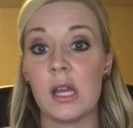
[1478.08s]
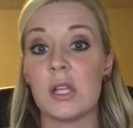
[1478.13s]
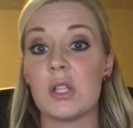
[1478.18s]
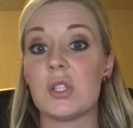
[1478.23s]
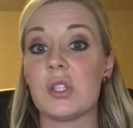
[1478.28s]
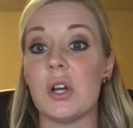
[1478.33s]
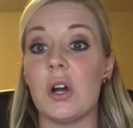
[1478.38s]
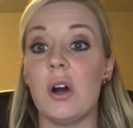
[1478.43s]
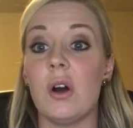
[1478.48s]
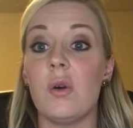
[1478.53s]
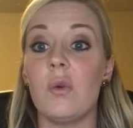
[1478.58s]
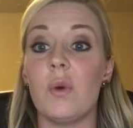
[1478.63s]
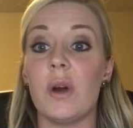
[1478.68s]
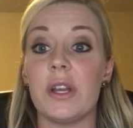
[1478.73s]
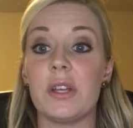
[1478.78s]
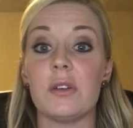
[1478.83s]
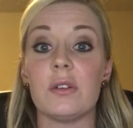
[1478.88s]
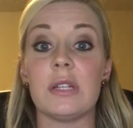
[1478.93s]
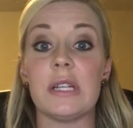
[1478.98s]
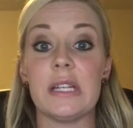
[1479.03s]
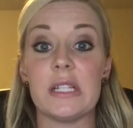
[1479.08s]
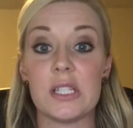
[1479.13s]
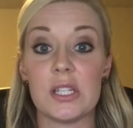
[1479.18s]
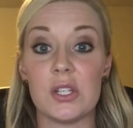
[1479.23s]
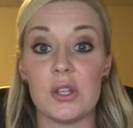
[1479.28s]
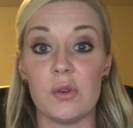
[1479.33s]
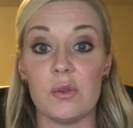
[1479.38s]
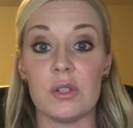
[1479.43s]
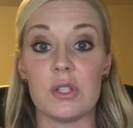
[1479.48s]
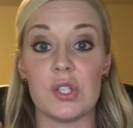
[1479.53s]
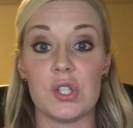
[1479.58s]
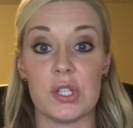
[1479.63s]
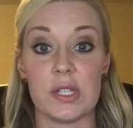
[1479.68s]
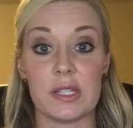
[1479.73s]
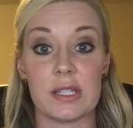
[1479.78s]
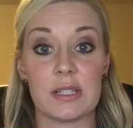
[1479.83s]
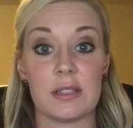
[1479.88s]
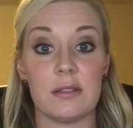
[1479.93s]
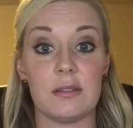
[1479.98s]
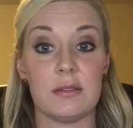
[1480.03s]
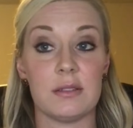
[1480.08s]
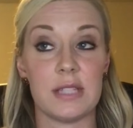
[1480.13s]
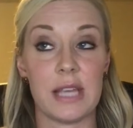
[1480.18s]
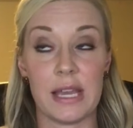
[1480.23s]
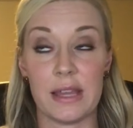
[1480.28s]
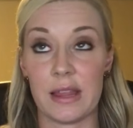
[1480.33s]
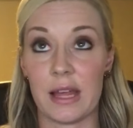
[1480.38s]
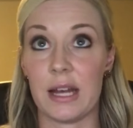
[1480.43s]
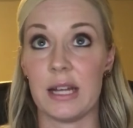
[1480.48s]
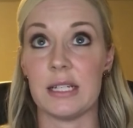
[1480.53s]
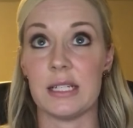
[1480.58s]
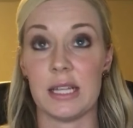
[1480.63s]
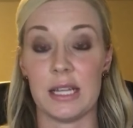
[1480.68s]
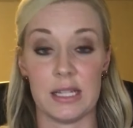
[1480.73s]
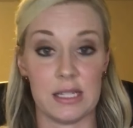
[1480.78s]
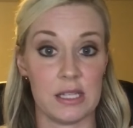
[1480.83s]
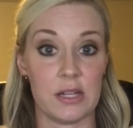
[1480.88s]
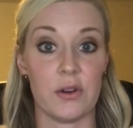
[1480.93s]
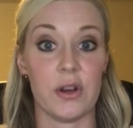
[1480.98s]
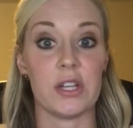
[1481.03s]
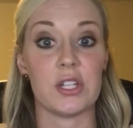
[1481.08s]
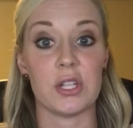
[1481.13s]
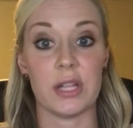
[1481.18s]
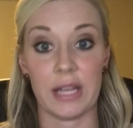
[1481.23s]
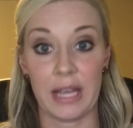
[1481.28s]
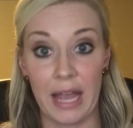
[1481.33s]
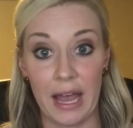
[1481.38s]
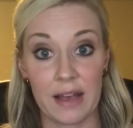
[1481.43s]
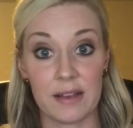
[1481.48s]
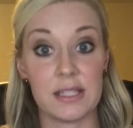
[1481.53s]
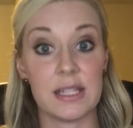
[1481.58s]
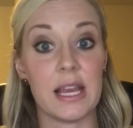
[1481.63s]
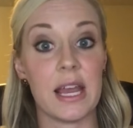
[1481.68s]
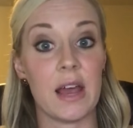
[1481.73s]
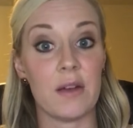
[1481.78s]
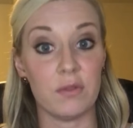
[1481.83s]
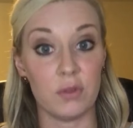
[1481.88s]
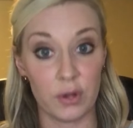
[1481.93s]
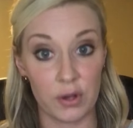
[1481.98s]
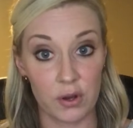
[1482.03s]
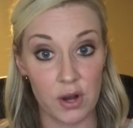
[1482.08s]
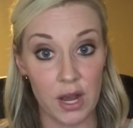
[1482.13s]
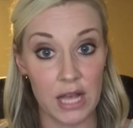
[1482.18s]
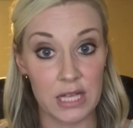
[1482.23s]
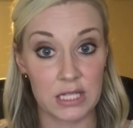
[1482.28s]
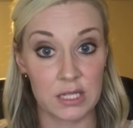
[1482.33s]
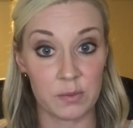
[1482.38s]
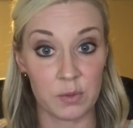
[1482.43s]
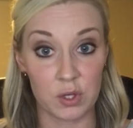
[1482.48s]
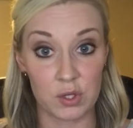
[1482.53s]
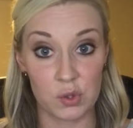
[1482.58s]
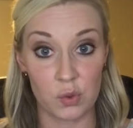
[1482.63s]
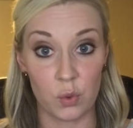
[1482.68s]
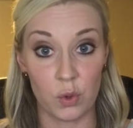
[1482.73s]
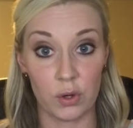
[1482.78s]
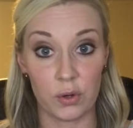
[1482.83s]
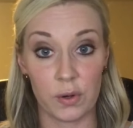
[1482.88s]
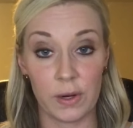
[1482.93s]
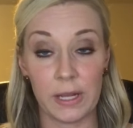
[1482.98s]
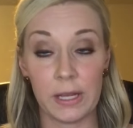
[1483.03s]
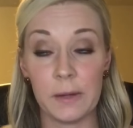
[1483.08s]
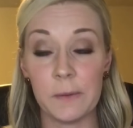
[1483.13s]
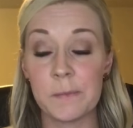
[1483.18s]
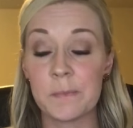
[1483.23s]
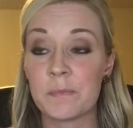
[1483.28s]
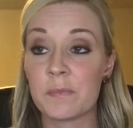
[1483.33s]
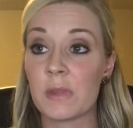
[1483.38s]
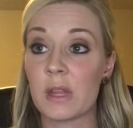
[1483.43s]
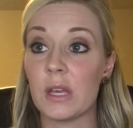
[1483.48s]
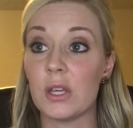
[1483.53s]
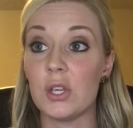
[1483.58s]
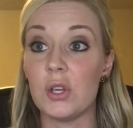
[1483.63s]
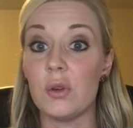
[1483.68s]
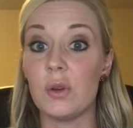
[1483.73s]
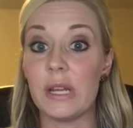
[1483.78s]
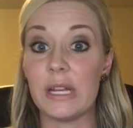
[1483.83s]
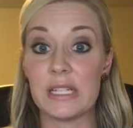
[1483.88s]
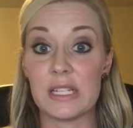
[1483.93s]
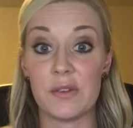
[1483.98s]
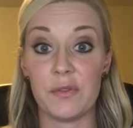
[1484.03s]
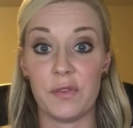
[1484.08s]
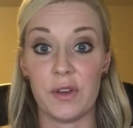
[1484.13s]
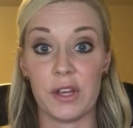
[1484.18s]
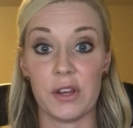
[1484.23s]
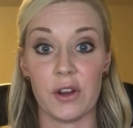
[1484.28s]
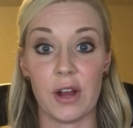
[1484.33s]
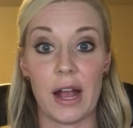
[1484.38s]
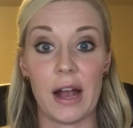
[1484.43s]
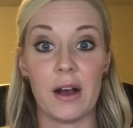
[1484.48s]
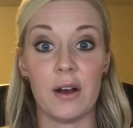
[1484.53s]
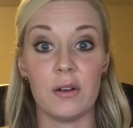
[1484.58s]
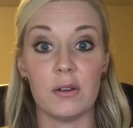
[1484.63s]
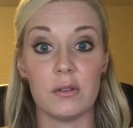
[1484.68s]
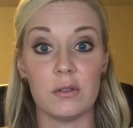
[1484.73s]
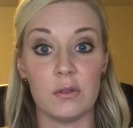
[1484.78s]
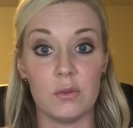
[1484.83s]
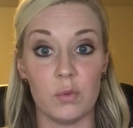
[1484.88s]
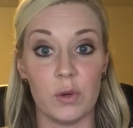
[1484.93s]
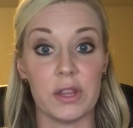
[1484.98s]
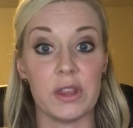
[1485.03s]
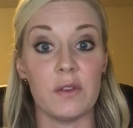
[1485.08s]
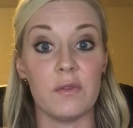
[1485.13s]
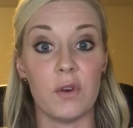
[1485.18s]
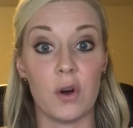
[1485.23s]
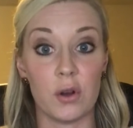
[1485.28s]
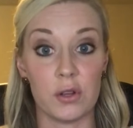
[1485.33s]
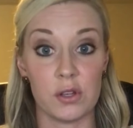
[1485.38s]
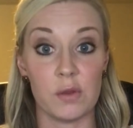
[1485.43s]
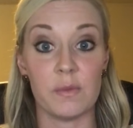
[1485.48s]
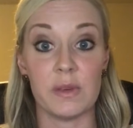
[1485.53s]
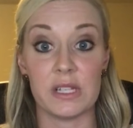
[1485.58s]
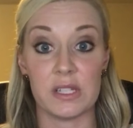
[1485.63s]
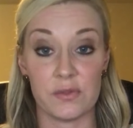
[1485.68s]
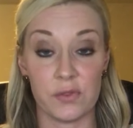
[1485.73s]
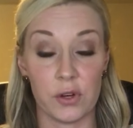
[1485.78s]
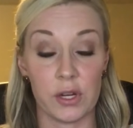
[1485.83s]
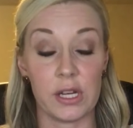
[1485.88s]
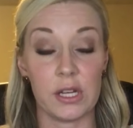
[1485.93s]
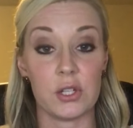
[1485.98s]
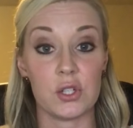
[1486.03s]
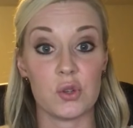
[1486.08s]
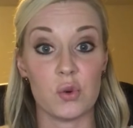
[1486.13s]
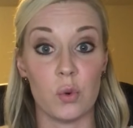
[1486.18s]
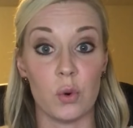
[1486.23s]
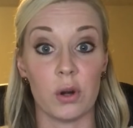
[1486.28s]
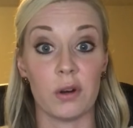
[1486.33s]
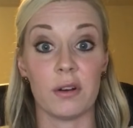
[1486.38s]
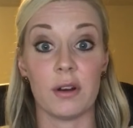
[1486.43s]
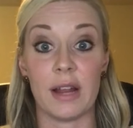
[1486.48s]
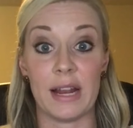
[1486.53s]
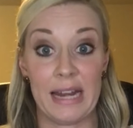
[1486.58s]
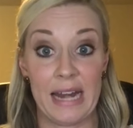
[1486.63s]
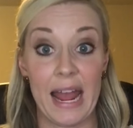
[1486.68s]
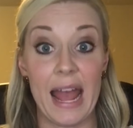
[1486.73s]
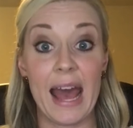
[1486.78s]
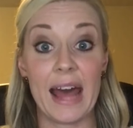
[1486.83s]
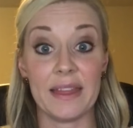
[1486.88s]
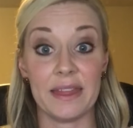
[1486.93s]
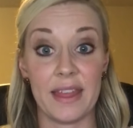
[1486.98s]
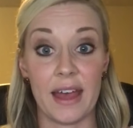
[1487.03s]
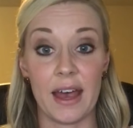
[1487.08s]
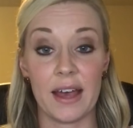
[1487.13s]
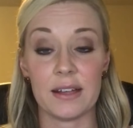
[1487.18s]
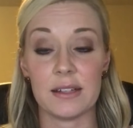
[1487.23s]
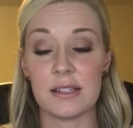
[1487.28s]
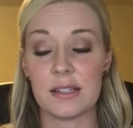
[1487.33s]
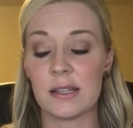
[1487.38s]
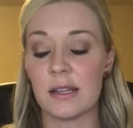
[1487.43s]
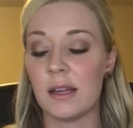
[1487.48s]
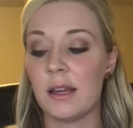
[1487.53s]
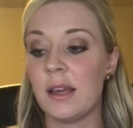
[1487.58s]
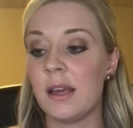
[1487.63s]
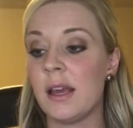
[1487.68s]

So what you'll need to do is just take that into consideration. Like as they have loyal customers ordering, you need to figure out what the volume is for each order and add that.